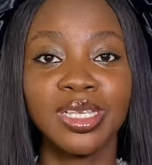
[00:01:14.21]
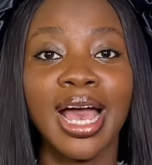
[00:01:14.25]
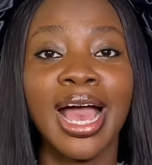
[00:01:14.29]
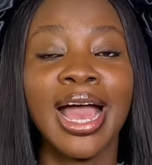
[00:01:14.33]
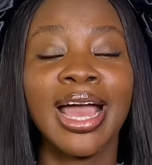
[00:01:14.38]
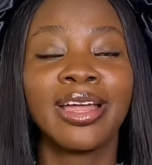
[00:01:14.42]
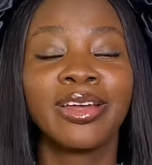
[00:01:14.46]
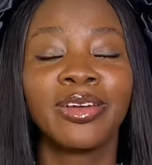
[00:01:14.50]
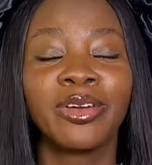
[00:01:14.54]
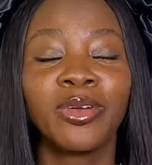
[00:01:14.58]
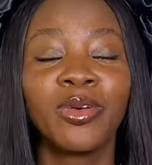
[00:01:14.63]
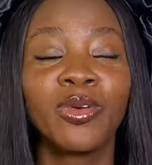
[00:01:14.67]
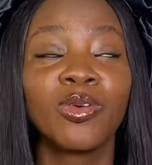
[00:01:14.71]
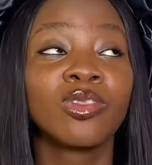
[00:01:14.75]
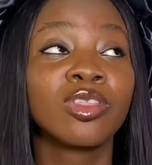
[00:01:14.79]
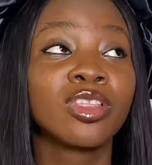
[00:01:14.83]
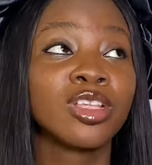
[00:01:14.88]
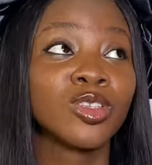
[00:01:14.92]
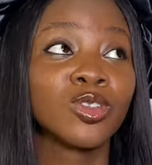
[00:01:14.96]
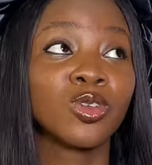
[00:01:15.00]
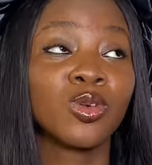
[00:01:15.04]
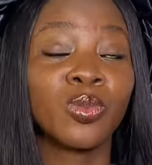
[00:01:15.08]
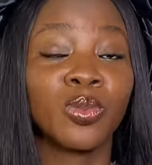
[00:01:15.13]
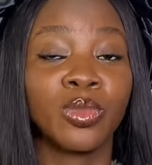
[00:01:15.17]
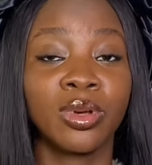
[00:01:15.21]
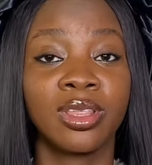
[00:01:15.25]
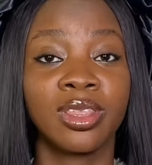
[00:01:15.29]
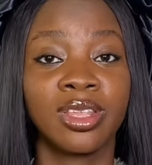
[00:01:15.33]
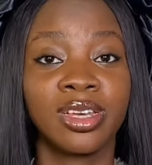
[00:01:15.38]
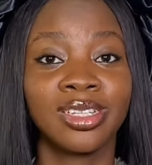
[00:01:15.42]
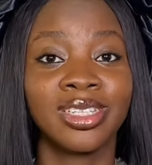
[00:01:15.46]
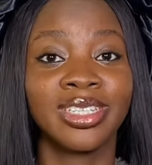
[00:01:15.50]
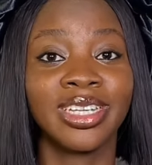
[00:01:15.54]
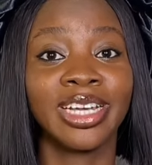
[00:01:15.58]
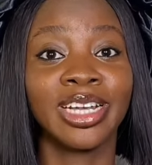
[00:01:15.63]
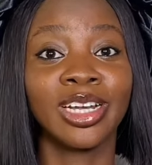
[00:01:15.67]
I know this one
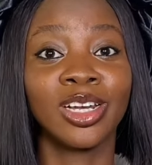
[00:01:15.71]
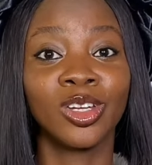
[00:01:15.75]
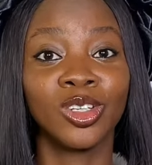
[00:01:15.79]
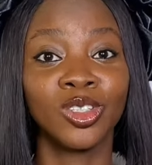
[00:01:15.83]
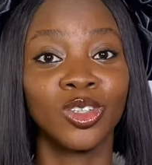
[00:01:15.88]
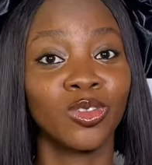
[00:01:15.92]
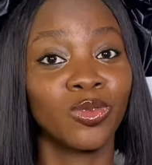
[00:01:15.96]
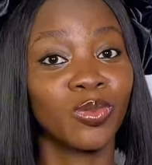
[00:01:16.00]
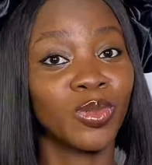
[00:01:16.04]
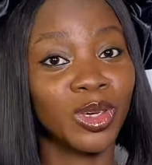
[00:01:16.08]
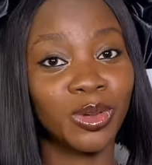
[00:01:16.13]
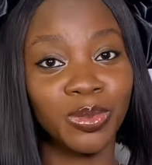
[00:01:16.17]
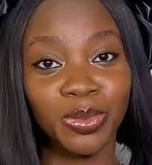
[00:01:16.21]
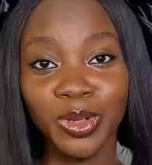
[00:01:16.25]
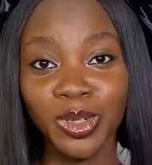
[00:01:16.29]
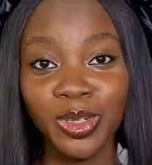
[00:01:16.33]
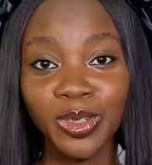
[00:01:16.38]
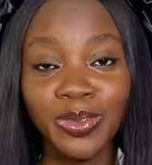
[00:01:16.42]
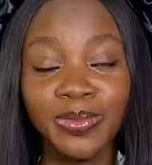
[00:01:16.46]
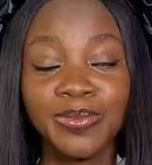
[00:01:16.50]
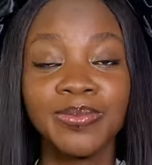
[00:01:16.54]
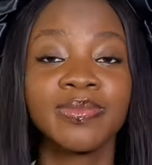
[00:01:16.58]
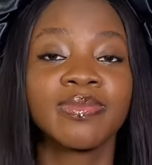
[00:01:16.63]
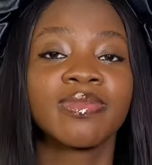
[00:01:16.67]
bothers a lot of people